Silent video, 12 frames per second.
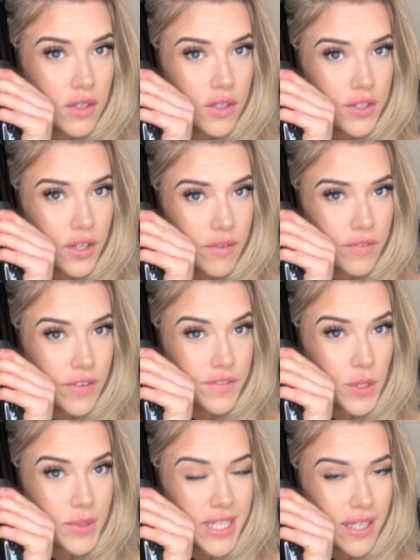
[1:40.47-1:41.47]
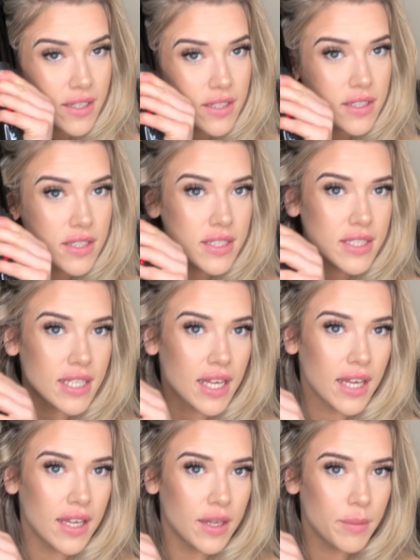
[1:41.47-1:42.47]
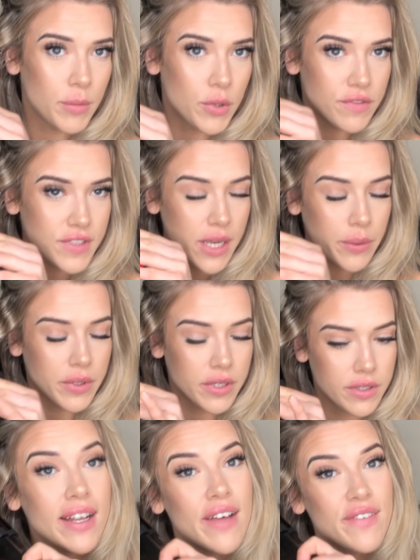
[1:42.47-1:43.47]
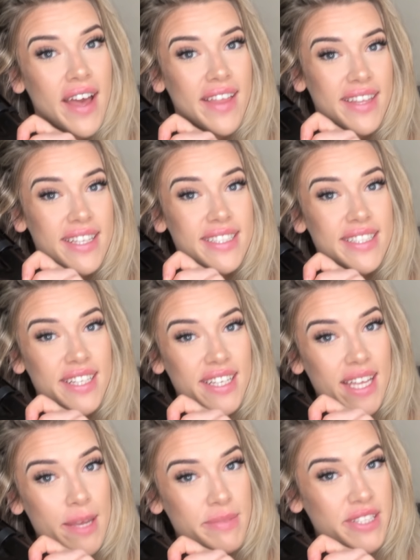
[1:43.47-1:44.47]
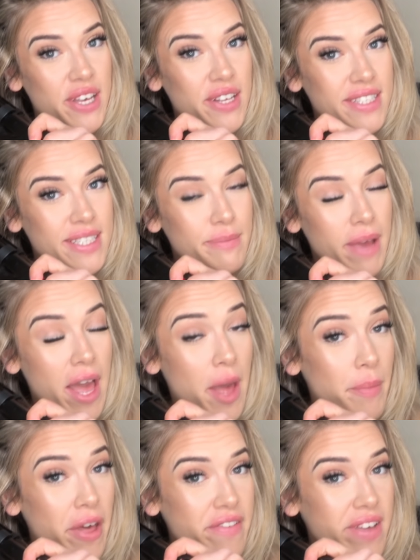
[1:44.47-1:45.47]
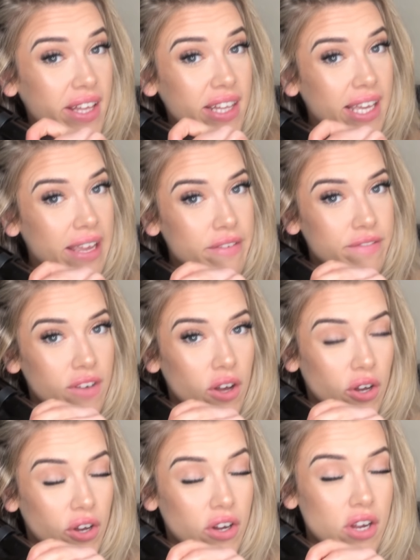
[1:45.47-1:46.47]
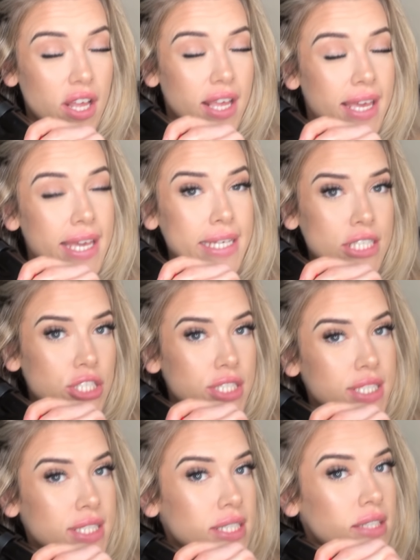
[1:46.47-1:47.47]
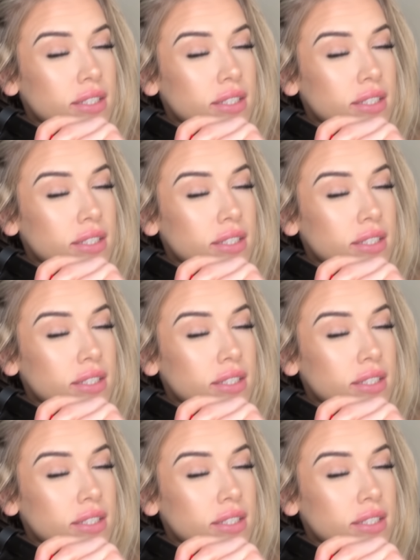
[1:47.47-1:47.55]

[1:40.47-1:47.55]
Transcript: Hold it on for a few seconds and move down. I find this keeps curls in my hair perfectly for ages